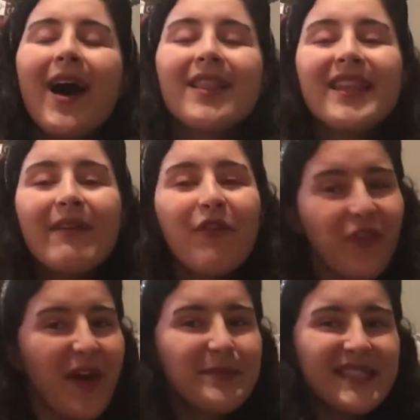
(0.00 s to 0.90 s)
Leave a
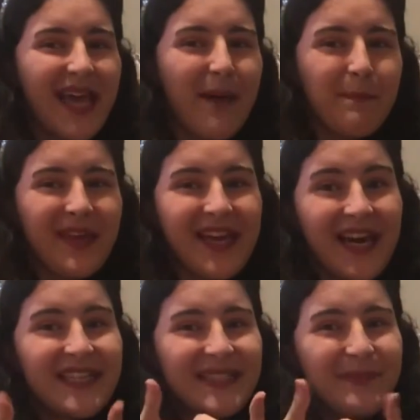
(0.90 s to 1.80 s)
thumbs up
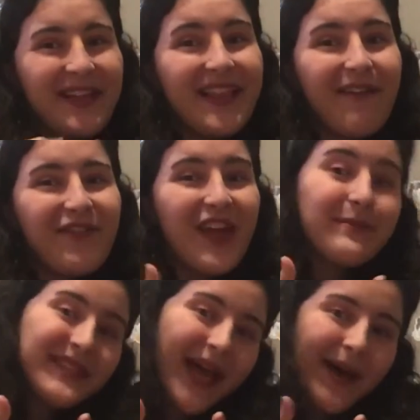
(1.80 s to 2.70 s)
because we love
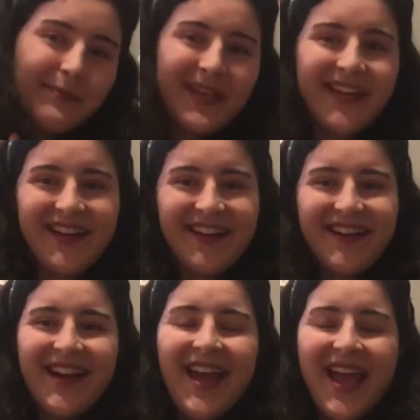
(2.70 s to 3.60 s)
thumbs up
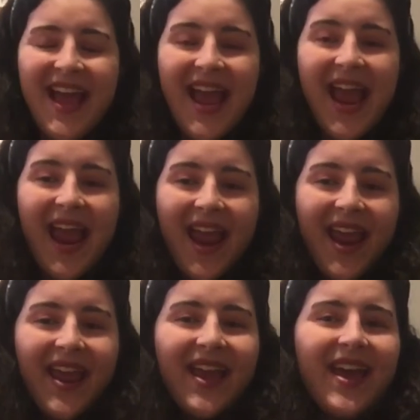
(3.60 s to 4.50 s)
here.
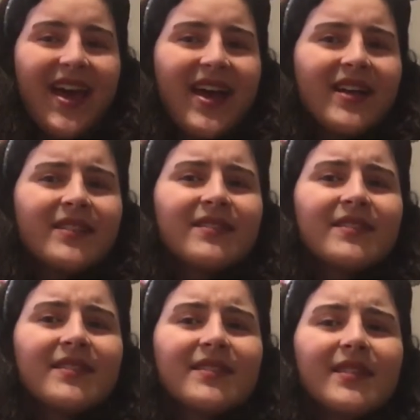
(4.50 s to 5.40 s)

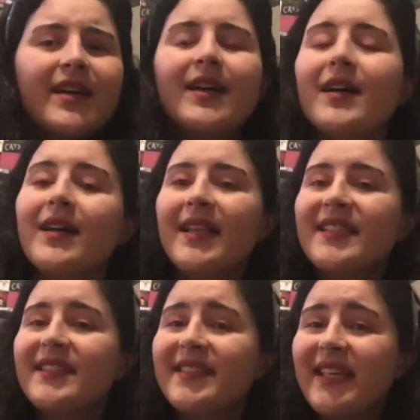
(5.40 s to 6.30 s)
And
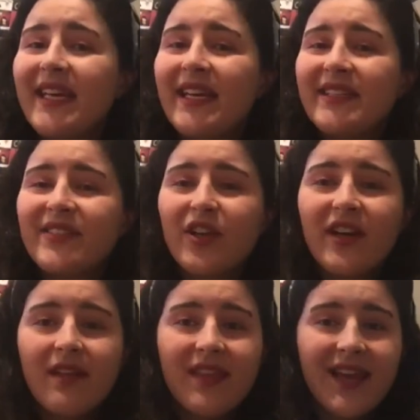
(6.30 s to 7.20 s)
let's see, is there
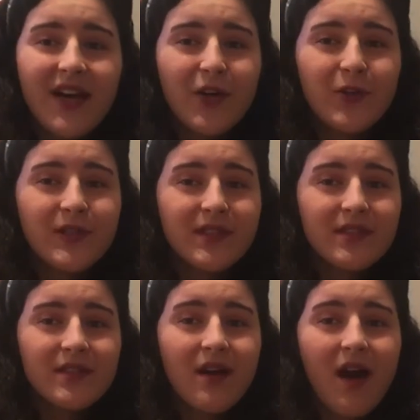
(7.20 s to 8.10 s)
anything
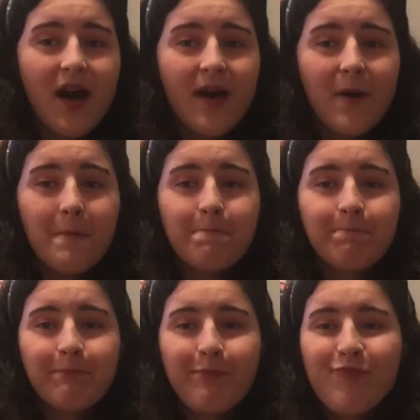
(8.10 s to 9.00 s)
else?
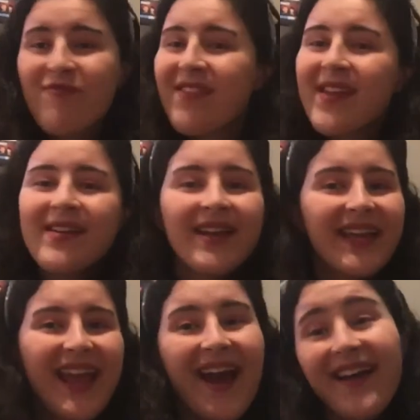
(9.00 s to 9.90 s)

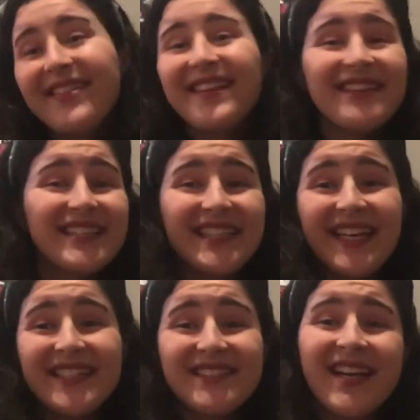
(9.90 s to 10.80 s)
Yeah, I think that's
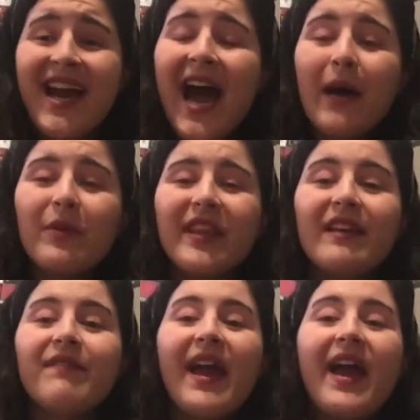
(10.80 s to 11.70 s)
it. I will
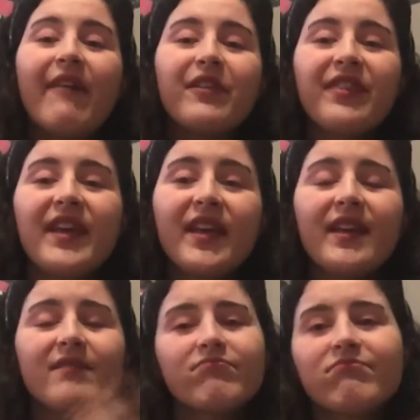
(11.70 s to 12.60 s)
leave
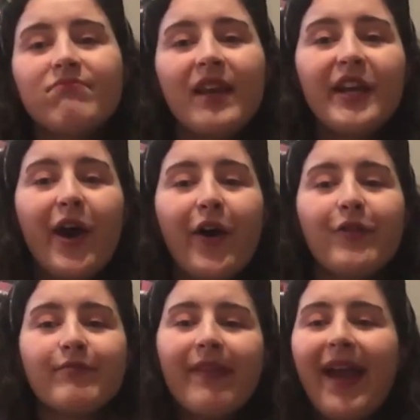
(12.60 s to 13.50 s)
everything, you
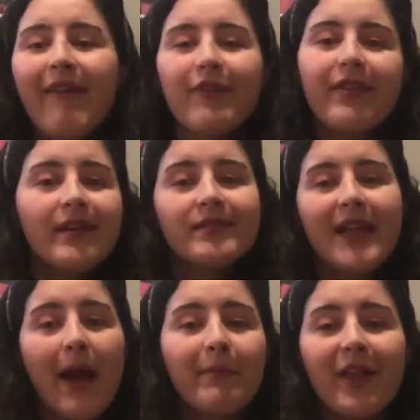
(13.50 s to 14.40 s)
know, everything
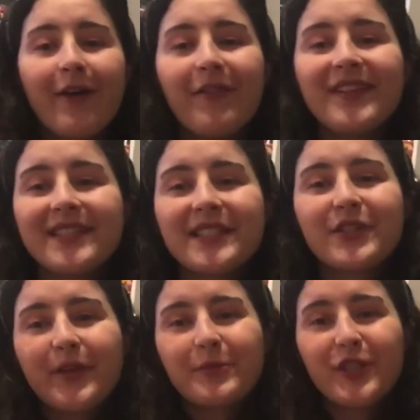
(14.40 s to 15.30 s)
down below in the
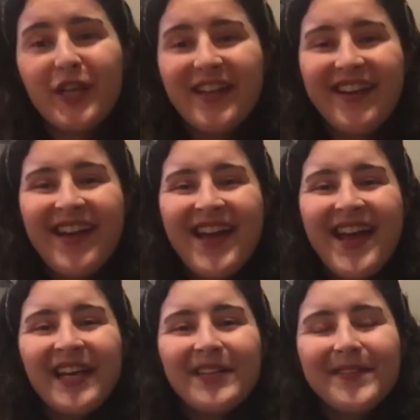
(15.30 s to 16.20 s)
description.
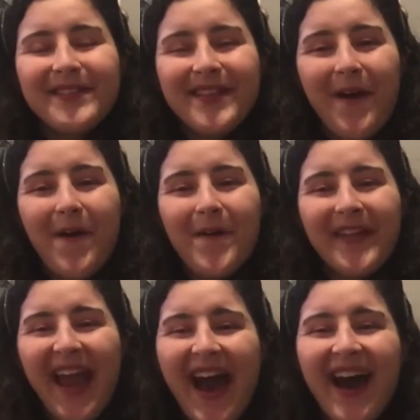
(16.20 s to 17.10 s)
So
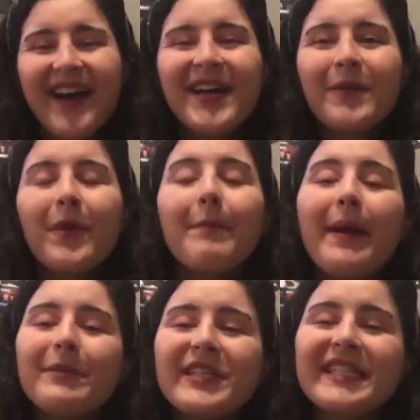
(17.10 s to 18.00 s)
yeah,
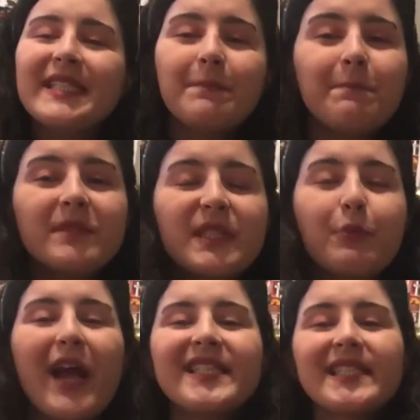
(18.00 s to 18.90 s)
remember to
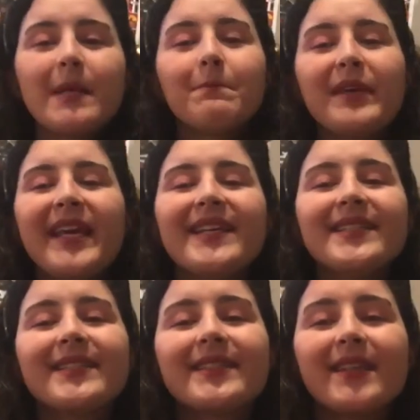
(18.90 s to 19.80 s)
spread some
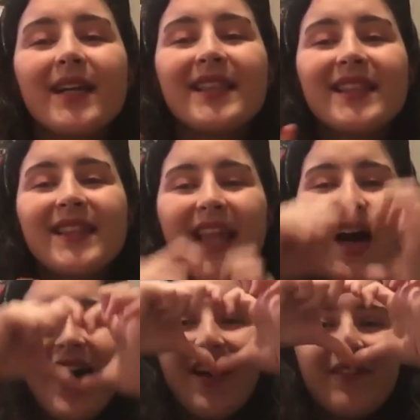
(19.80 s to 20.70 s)
peace,
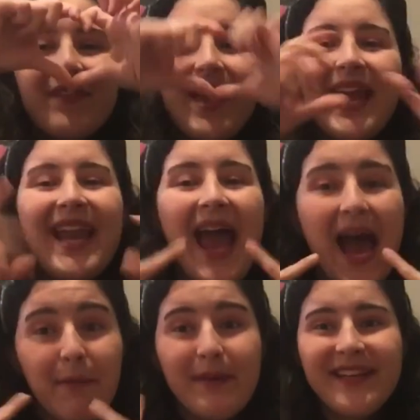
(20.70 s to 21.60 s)
love, and
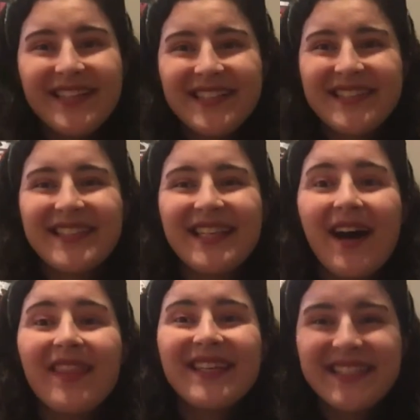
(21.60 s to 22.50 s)
happiness
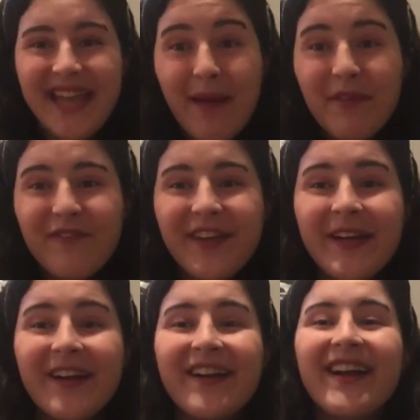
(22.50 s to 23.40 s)
this time of
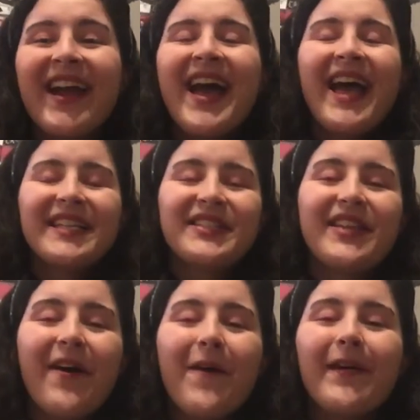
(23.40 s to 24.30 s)
year.
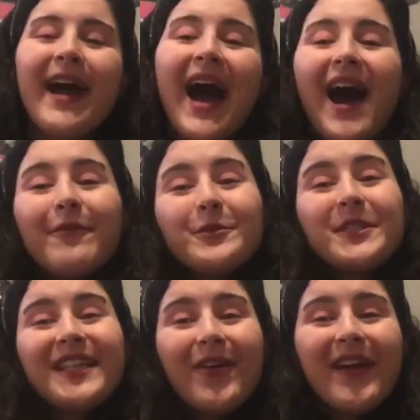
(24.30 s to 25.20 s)
So I will
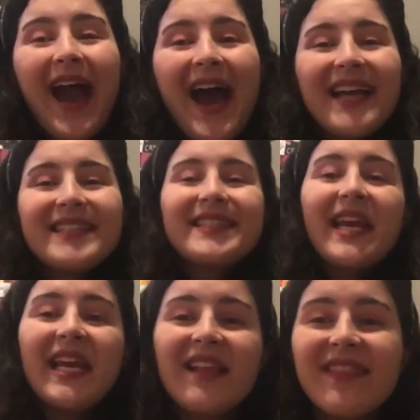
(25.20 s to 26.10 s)
see you guys
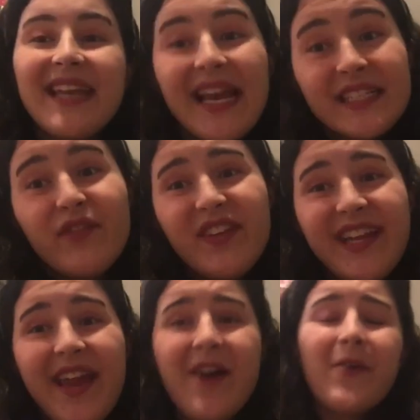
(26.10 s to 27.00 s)
in the next
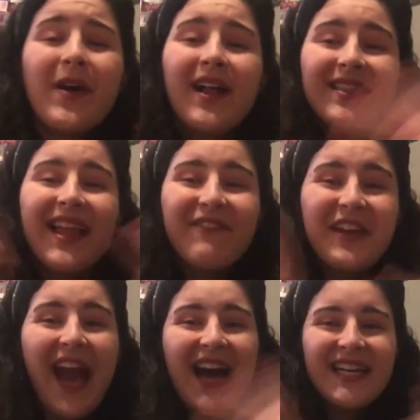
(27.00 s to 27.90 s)
video. Love you
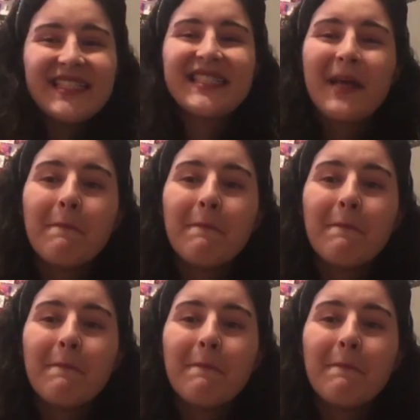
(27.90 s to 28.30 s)
guys.